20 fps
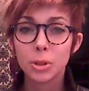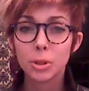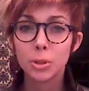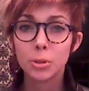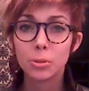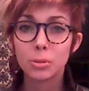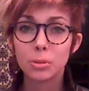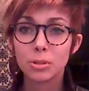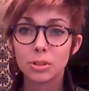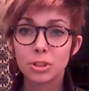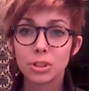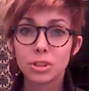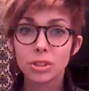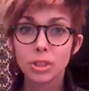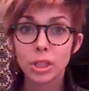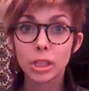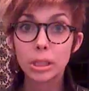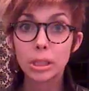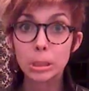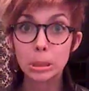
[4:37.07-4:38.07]
who is just
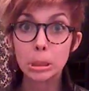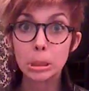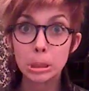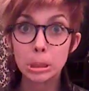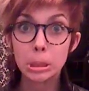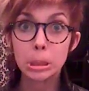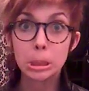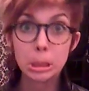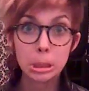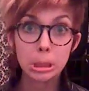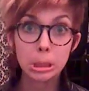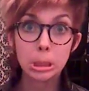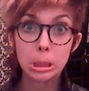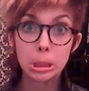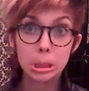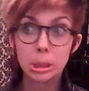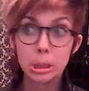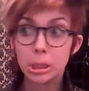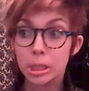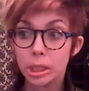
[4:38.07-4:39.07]
like,
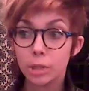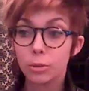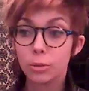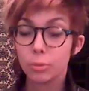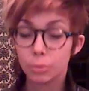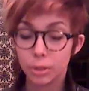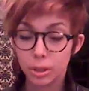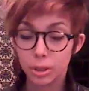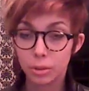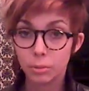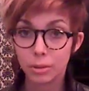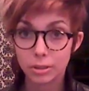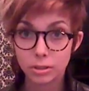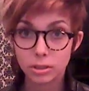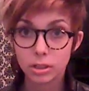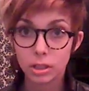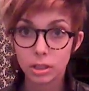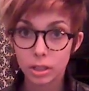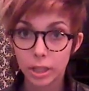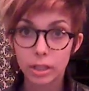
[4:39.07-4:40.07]
and he really wants
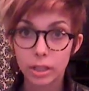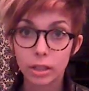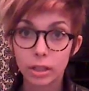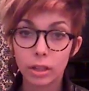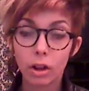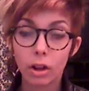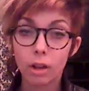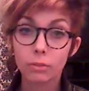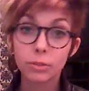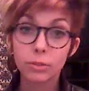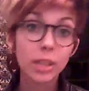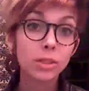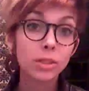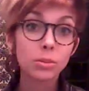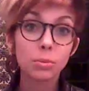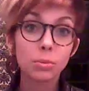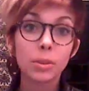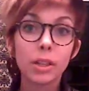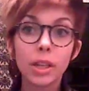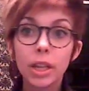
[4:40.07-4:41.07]
to like get off. That's
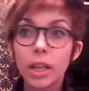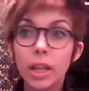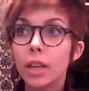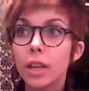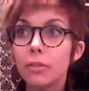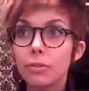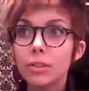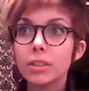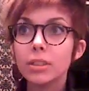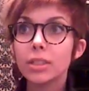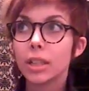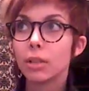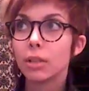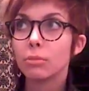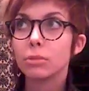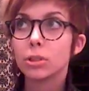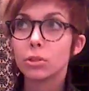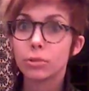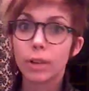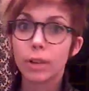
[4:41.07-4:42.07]
what it feels like. It
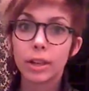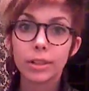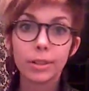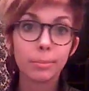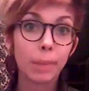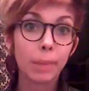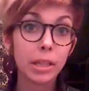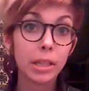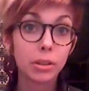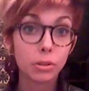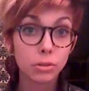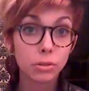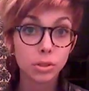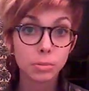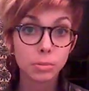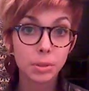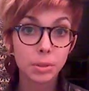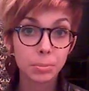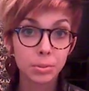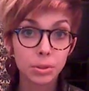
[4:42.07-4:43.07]
was directed by those
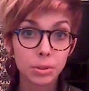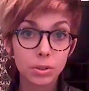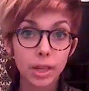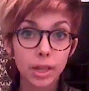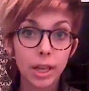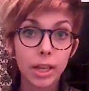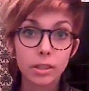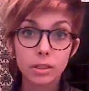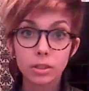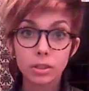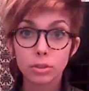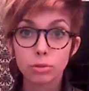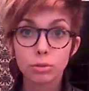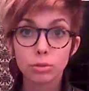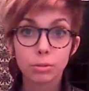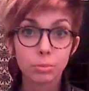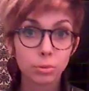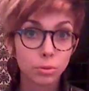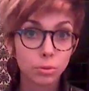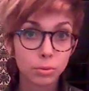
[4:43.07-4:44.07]
people, and the
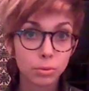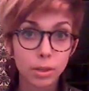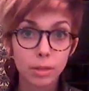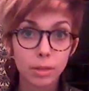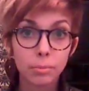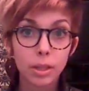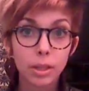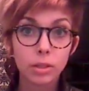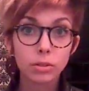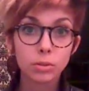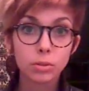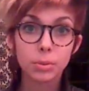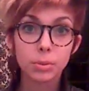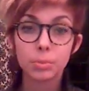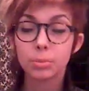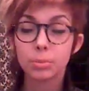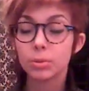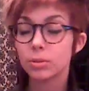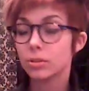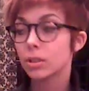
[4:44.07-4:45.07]
script was written by those
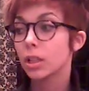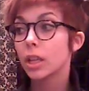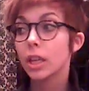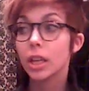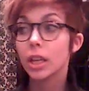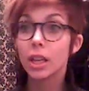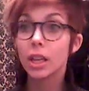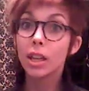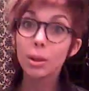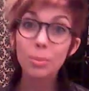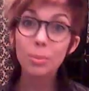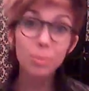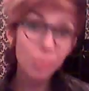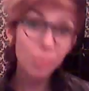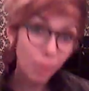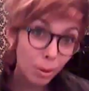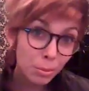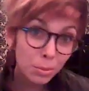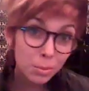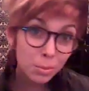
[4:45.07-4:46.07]
people, and it
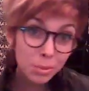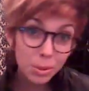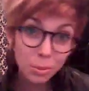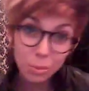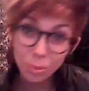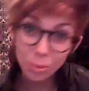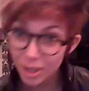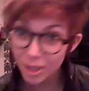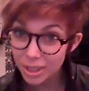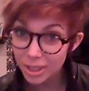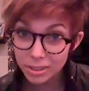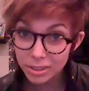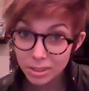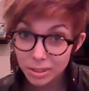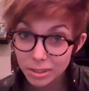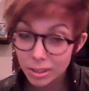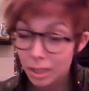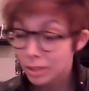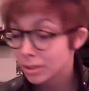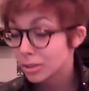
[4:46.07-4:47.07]
probably was,
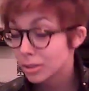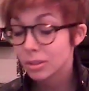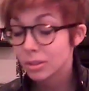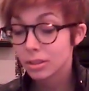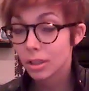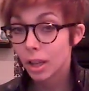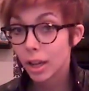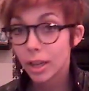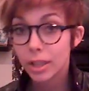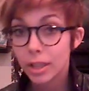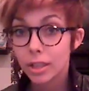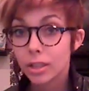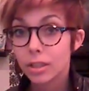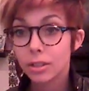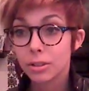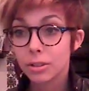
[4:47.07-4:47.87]
not to lie,